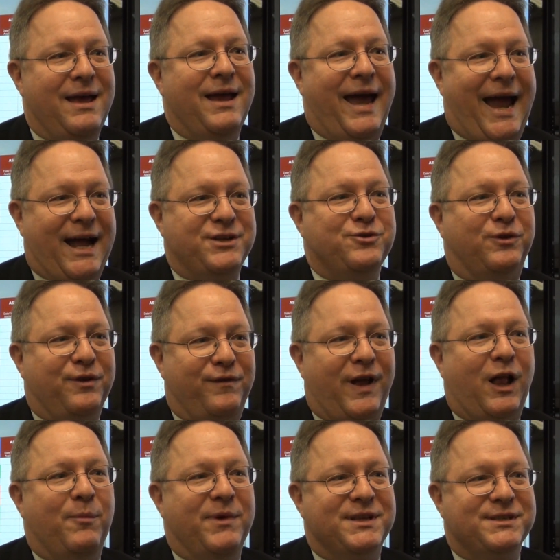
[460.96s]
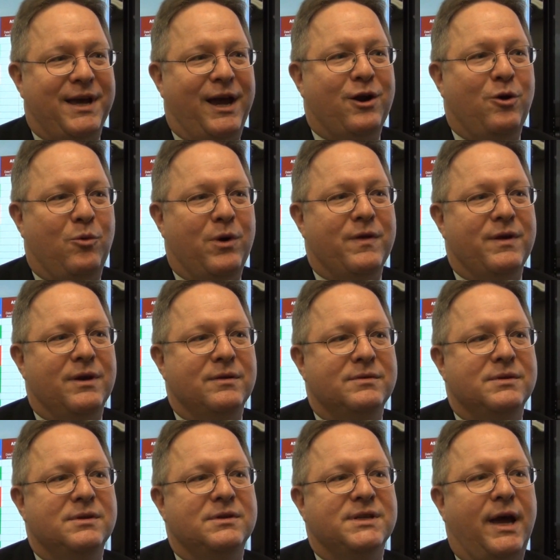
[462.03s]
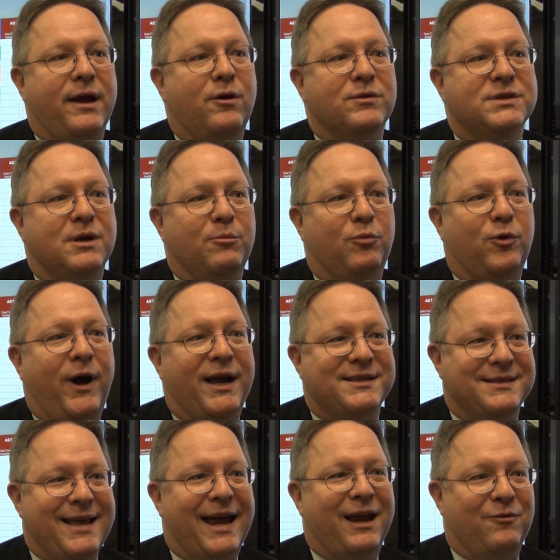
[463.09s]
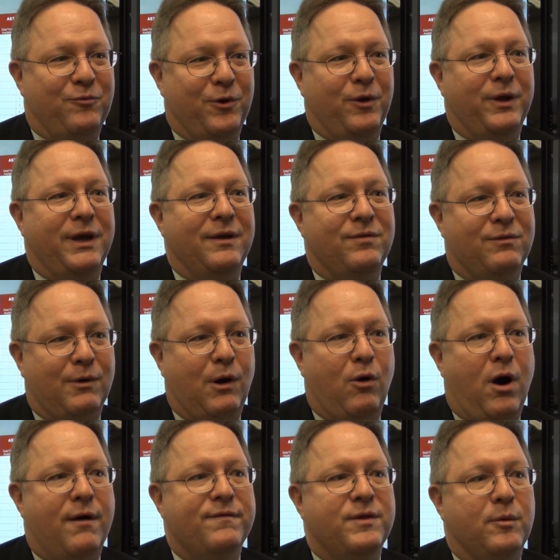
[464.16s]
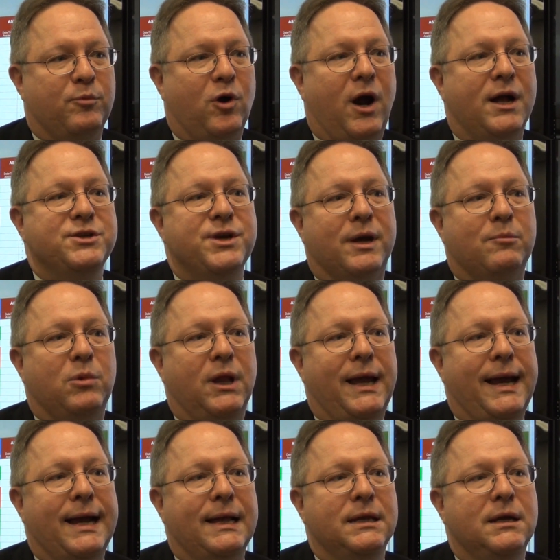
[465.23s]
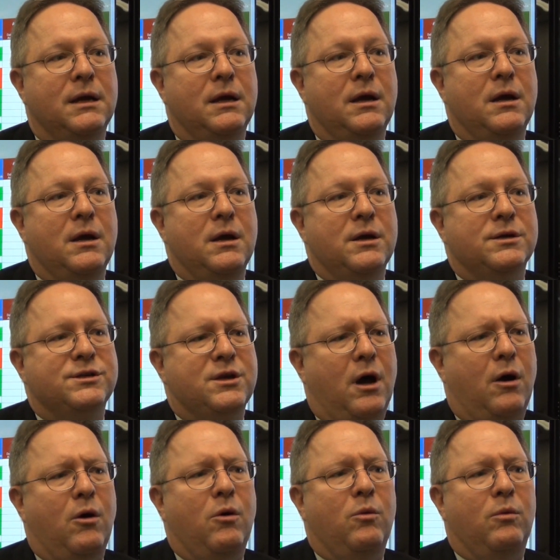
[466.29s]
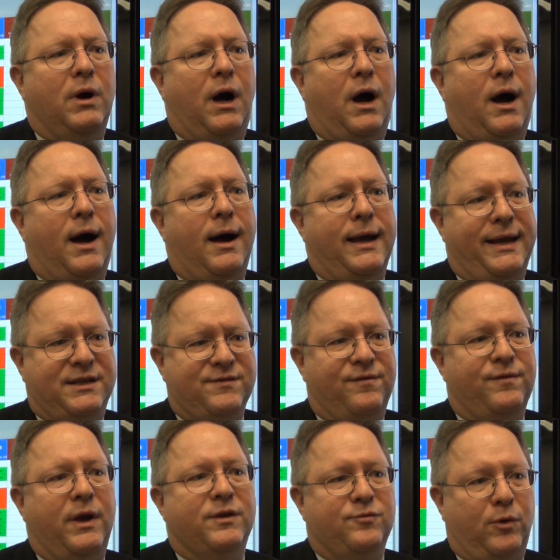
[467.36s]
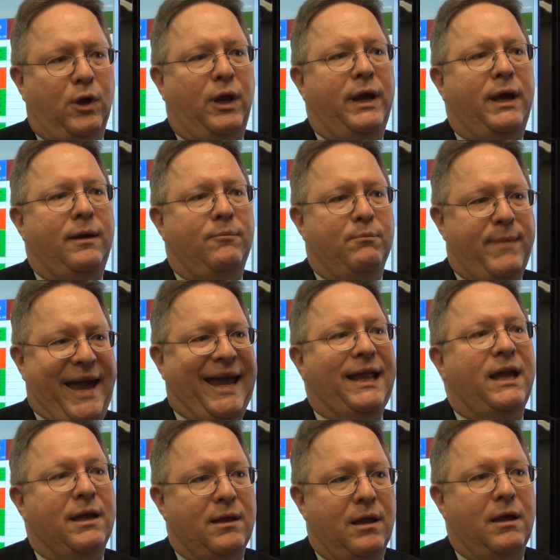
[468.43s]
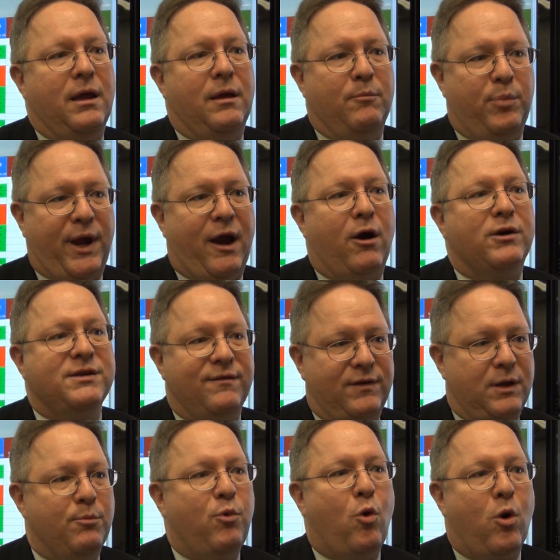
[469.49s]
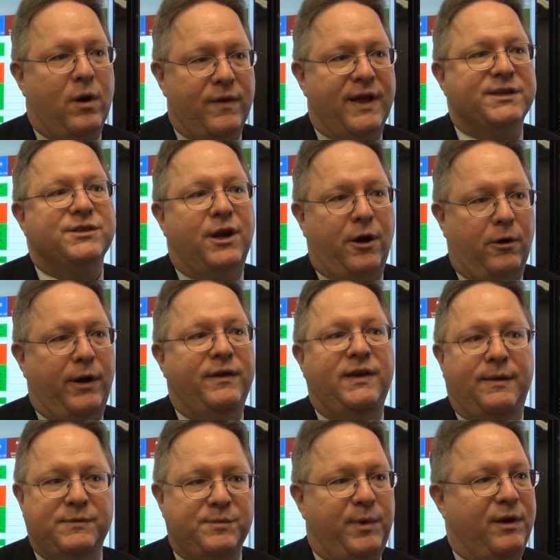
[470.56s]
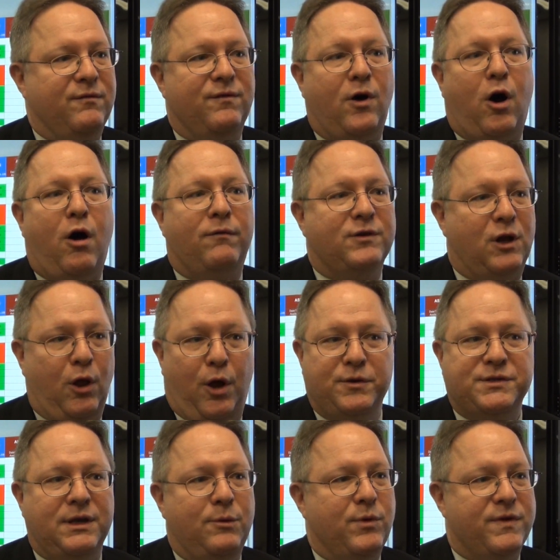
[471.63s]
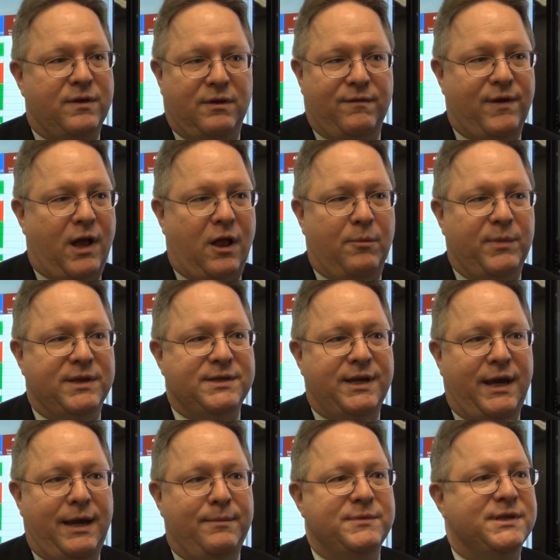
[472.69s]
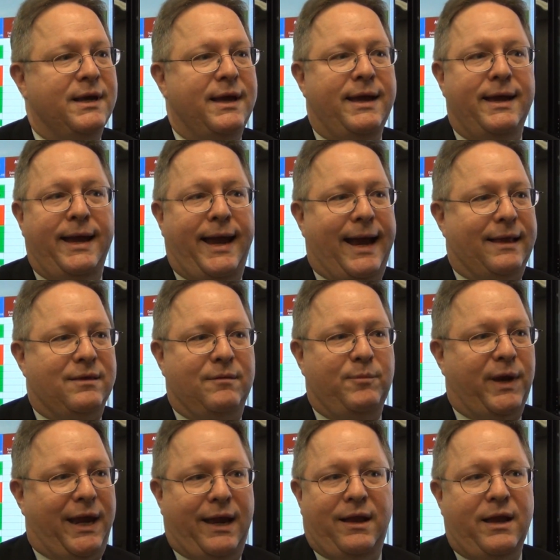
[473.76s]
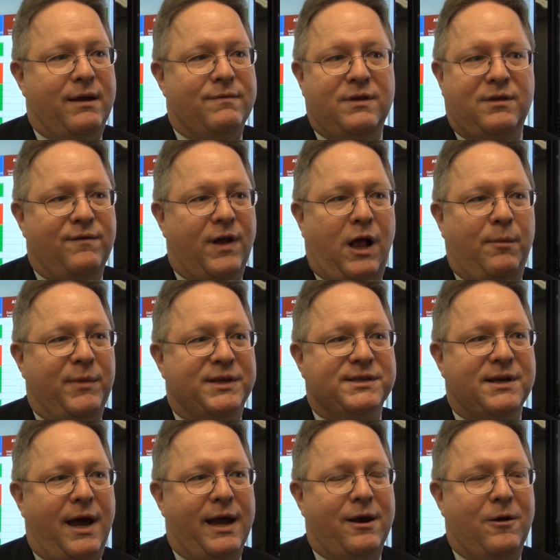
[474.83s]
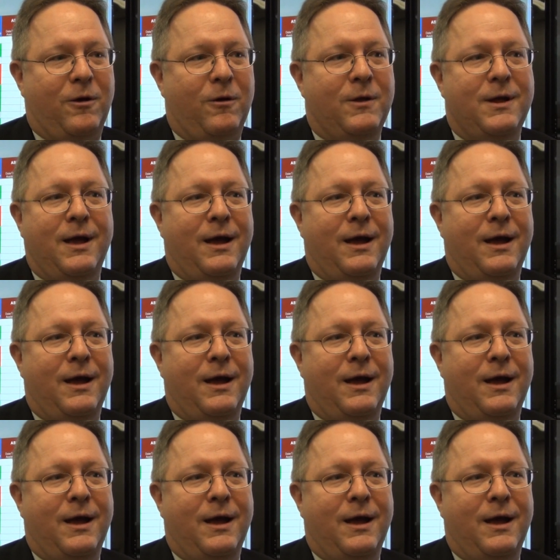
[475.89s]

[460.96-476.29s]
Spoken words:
agile development cycle where the cycle is compressed, that can really throw off the project plan. So it's really made it imperative and important that security teams be involved closely with the development teams at the beginning of the development cycle,